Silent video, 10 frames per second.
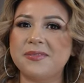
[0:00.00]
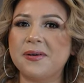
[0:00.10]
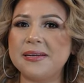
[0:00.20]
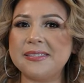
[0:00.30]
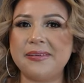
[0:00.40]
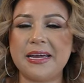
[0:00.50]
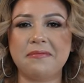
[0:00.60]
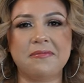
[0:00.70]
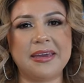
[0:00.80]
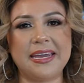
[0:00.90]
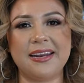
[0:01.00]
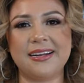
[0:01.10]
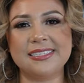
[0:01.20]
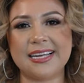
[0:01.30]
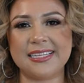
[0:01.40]
so we're going to begin by making
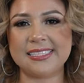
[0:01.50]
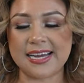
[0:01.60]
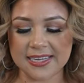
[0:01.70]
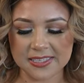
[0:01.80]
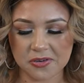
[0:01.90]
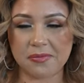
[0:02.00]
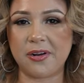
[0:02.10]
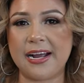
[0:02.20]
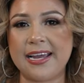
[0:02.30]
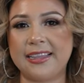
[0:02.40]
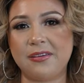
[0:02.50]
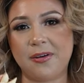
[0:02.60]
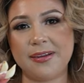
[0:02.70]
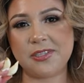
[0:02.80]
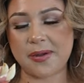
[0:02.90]
our salsa. To our molcajete, we're
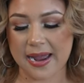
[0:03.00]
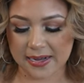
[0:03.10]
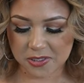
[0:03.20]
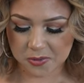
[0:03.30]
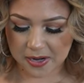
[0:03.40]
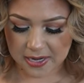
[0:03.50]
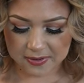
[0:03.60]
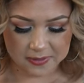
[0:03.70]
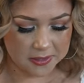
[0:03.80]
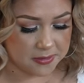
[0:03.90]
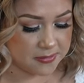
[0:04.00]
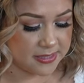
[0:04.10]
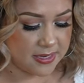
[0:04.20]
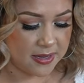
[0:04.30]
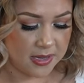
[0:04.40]
going to add two garlic
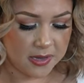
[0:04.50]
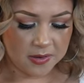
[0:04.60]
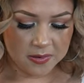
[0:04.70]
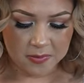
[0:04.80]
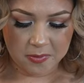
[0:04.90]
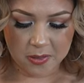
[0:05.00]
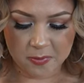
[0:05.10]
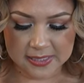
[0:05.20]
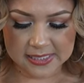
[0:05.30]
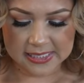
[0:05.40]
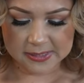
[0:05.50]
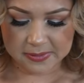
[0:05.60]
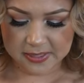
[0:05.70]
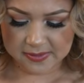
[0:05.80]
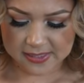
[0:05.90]
cloves with one
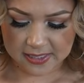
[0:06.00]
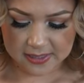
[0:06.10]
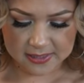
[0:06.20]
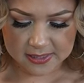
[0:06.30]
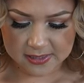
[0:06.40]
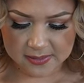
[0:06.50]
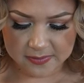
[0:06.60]
teaspoon of salt.